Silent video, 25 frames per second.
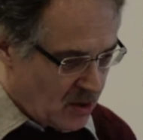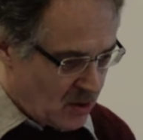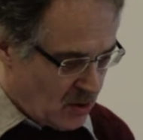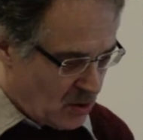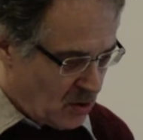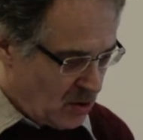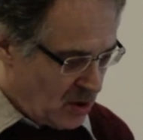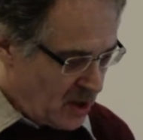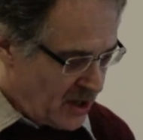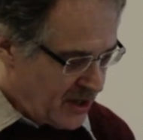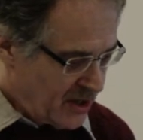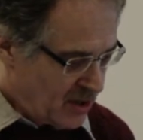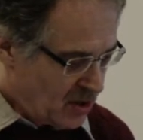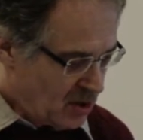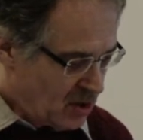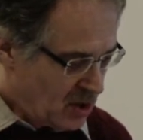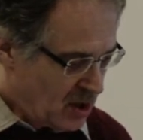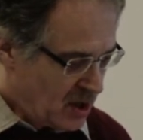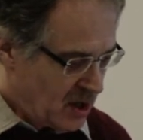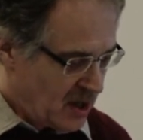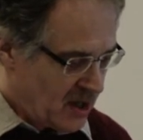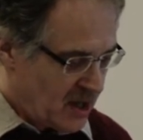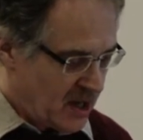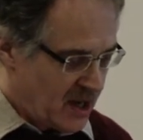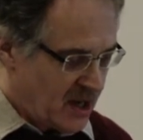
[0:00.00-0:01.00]
All in
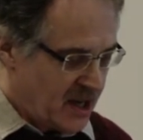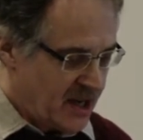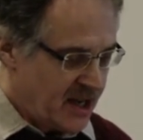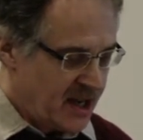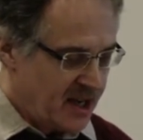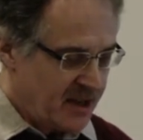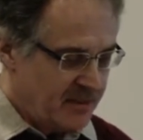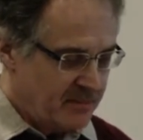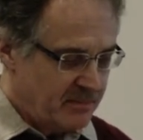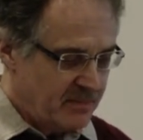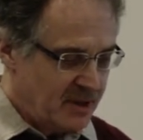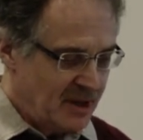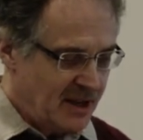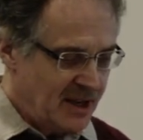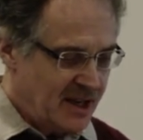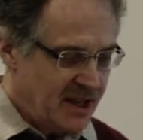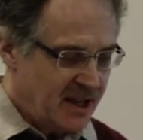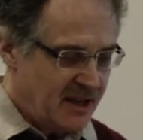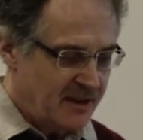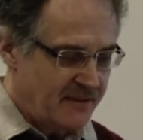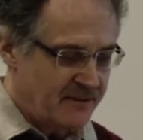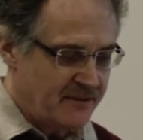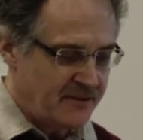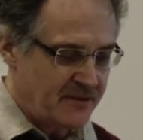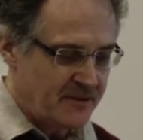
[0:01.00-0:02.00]
all, I
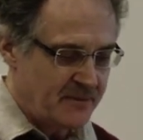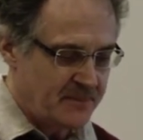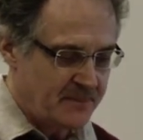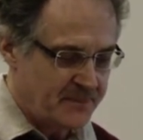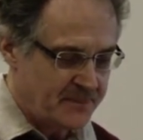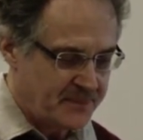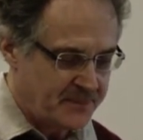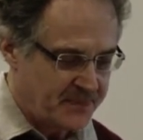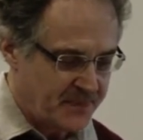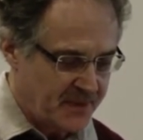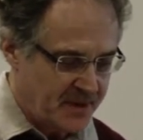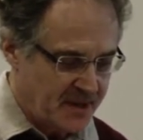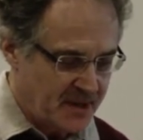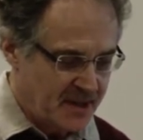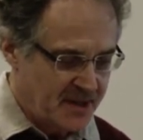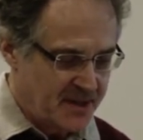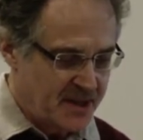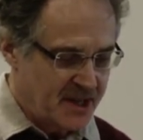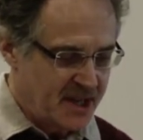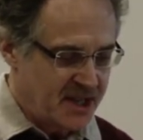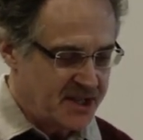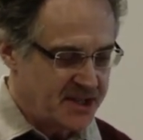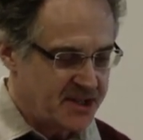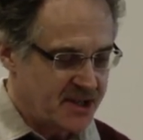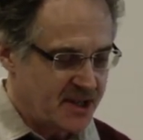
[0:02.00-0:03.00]
believe
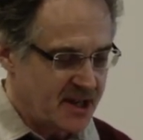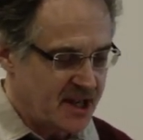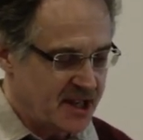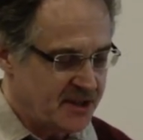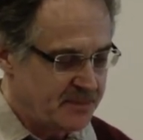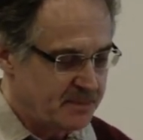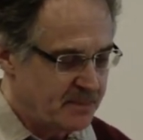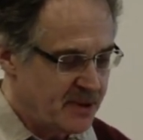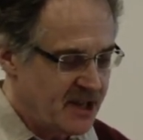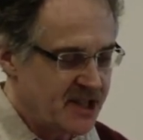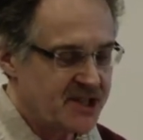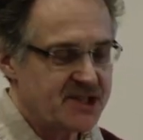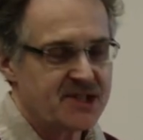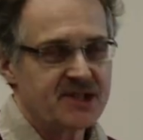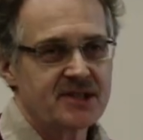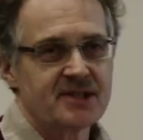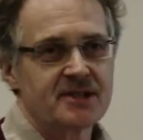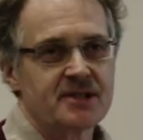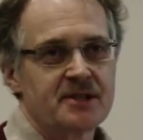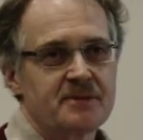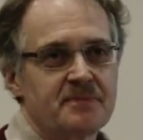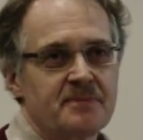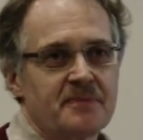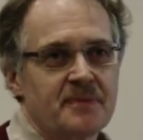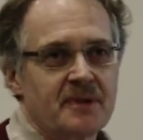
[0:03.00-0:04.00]
that at
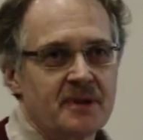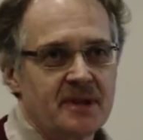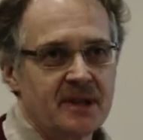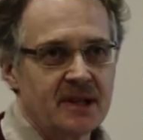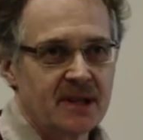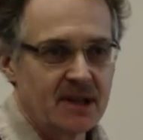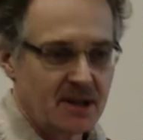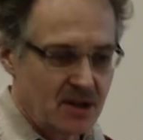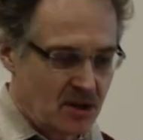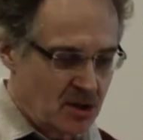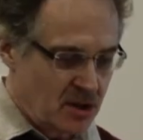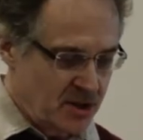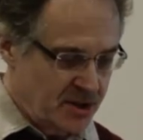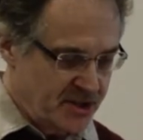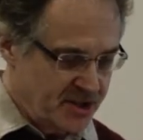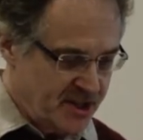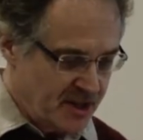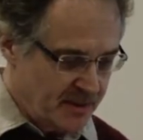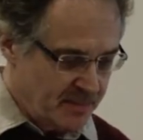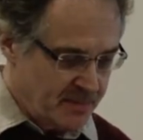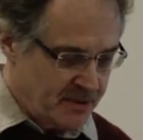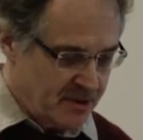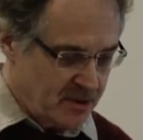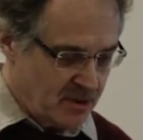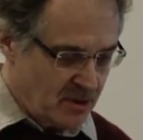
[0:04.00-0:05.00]
best the
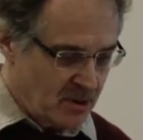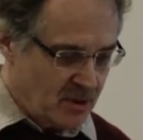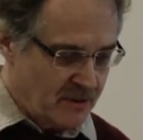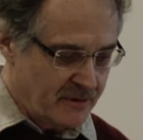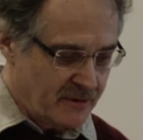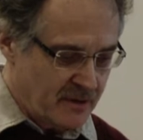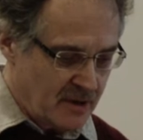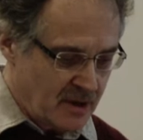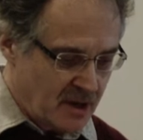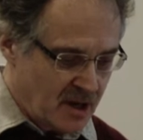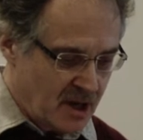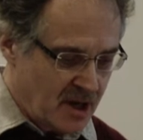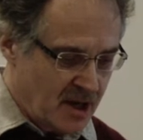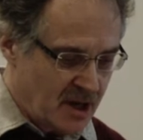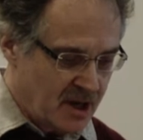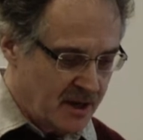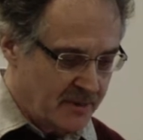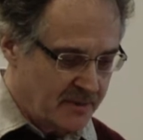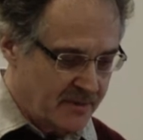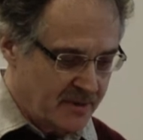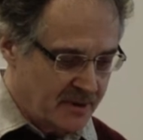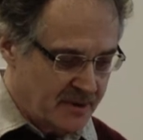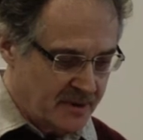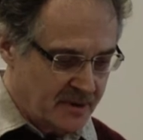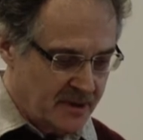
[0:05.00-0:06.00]
concept of
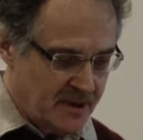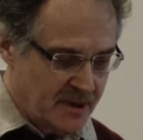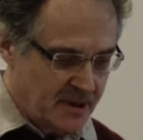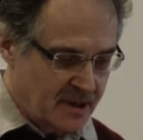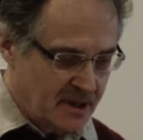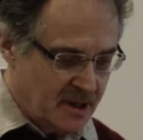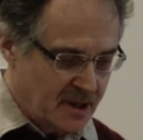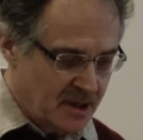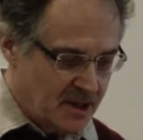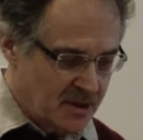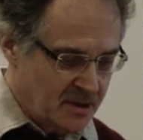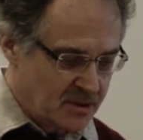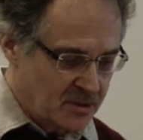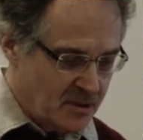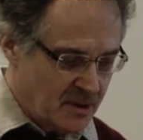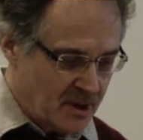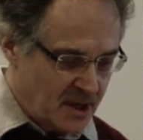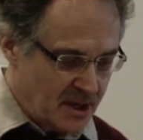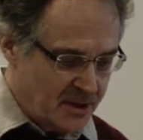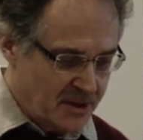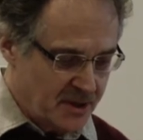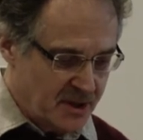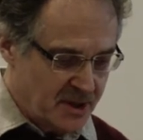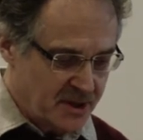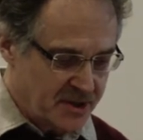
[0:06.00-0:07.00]
harm to
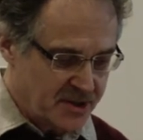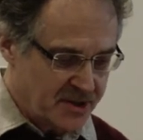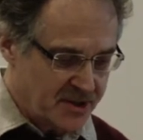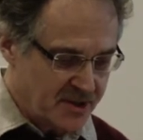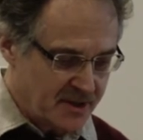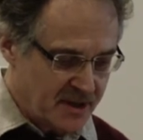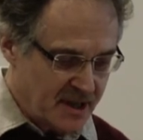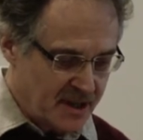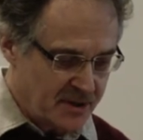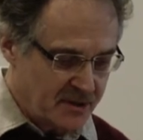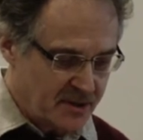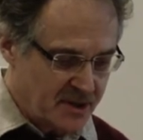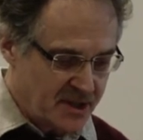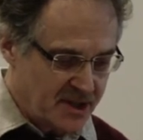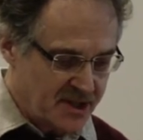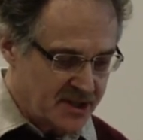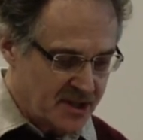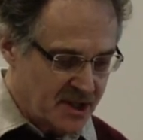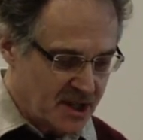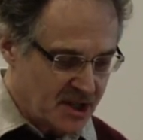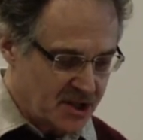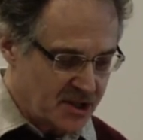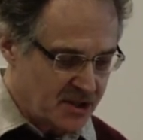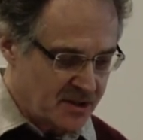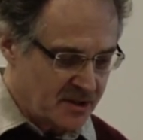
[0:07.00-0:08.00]
others and the
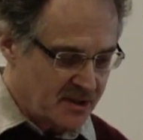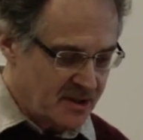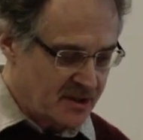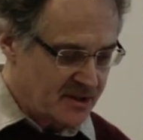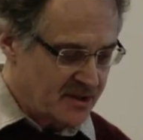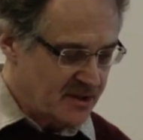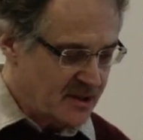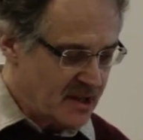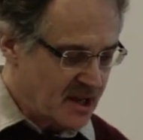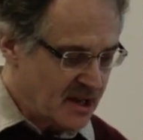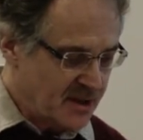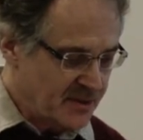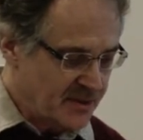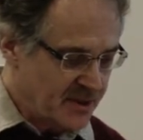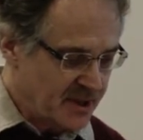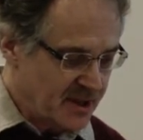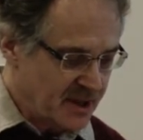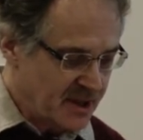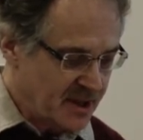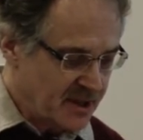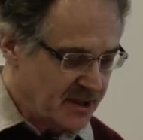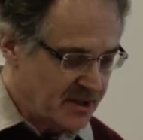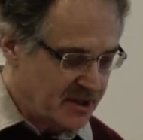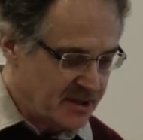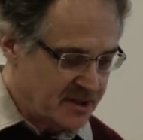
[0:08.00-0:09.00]
discussion around
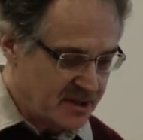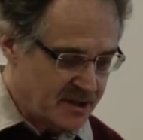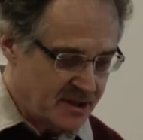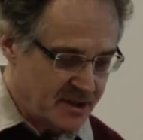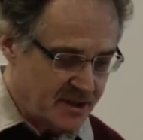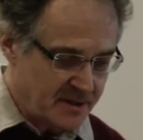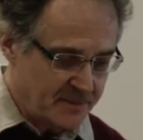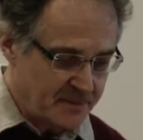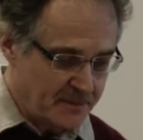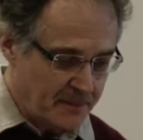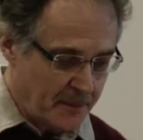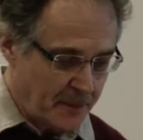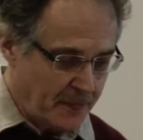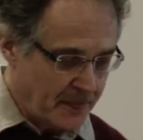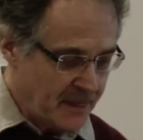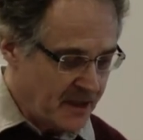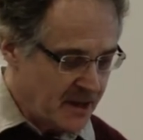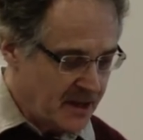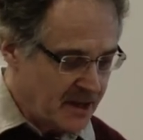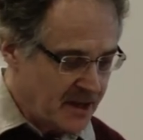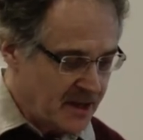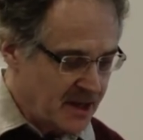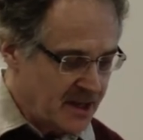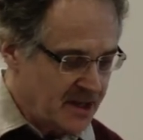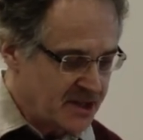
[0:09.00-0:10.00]
it
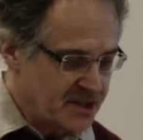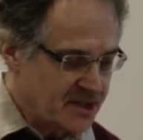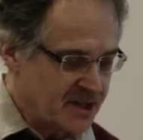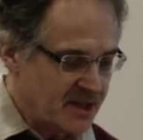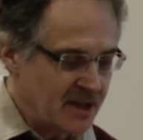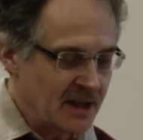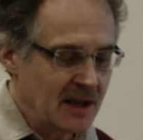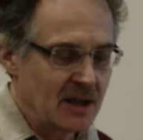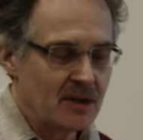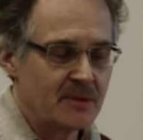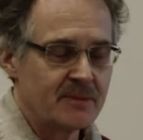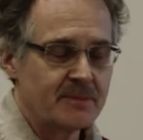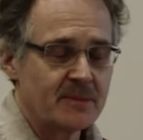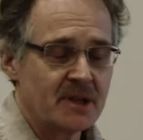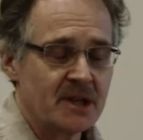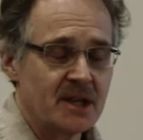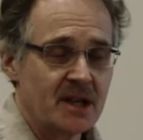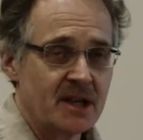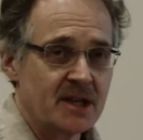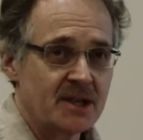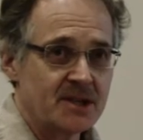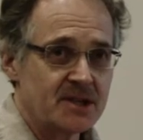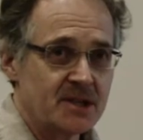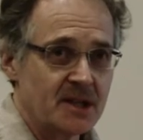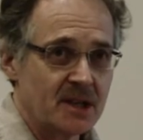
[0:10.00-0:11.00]
is
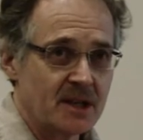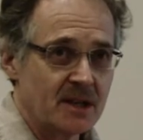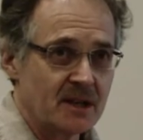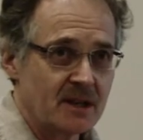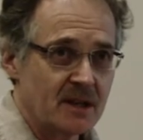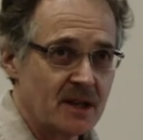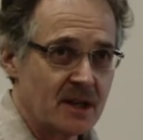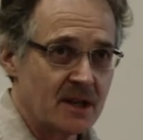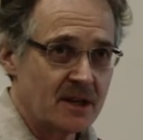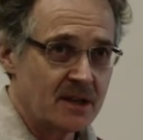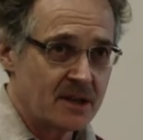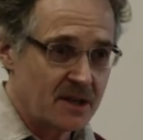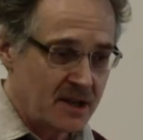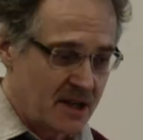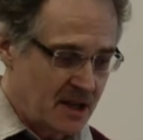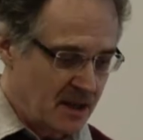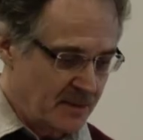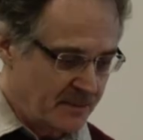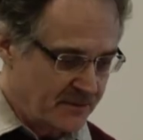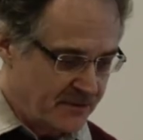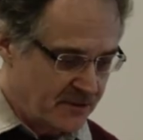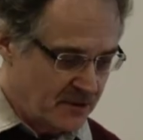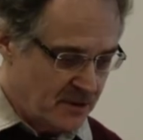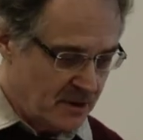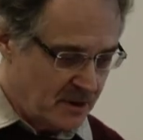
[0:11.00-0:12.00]
illuminating and
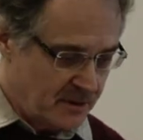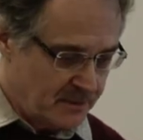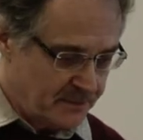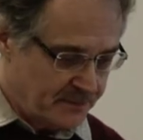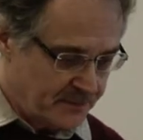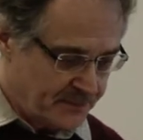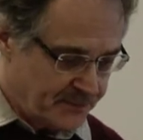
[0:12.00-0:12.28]
helpful.